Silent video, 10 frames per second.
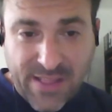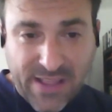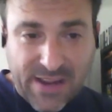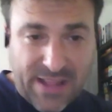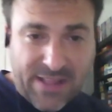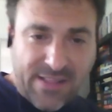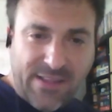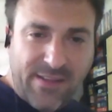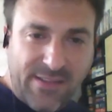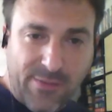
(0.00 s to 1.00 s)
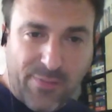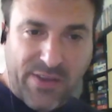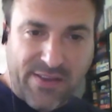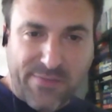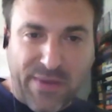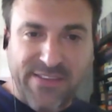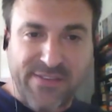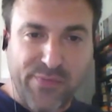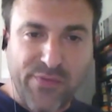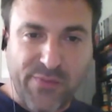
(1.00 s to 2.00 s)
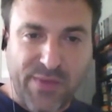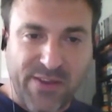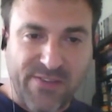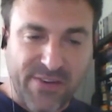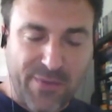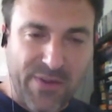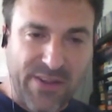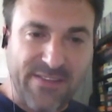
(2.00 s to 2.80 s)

Ende Gelände, the biggest mass movement in Germany,